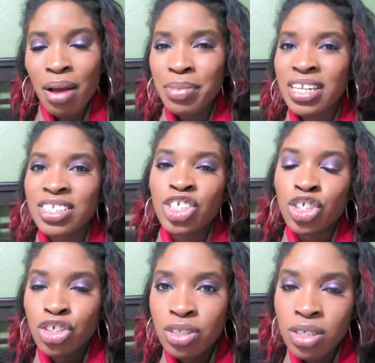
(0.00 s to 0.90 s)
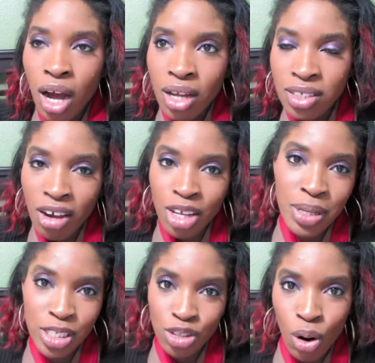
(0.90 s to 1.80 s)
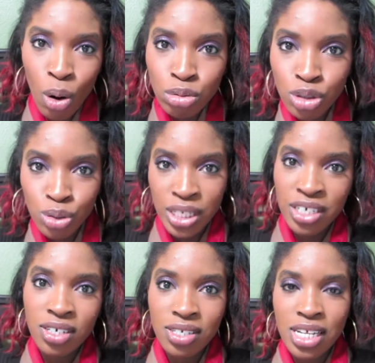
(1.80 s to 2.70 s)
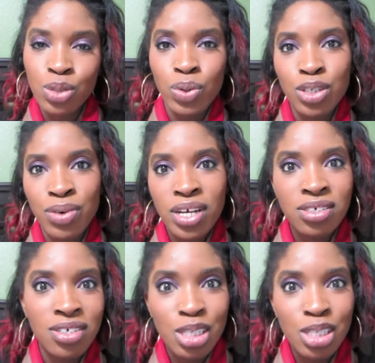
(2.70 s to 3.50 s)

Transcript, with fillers: I mean, it just uh, documents their whole two years as One Direction.